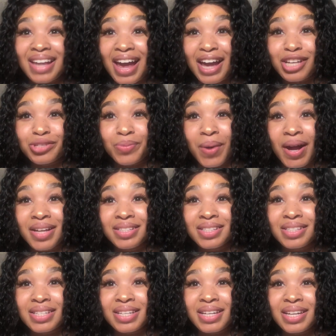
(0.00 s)
X, Y, and
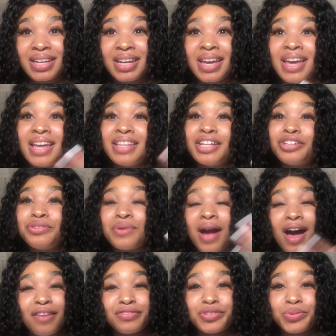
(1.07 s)
Z. Then you
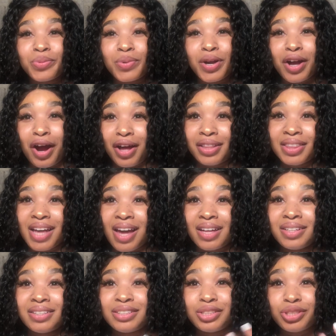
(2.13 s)
have to work on that
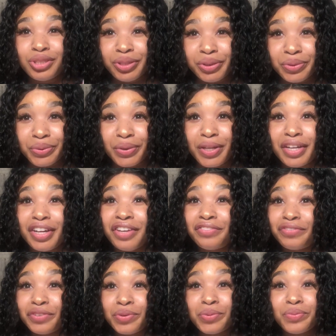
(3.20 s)
too. If
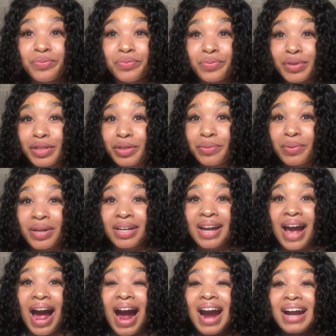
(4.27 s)
you really want to
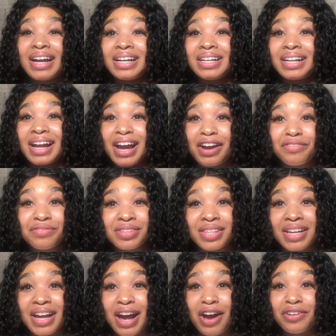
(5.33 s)
iron
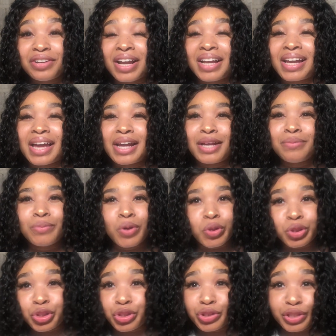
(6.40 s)
everything out and get
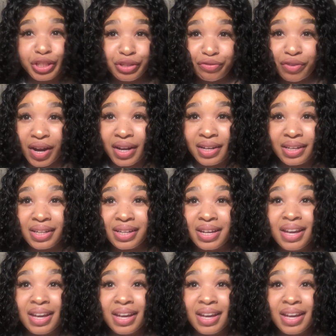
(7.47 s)
emotionally right,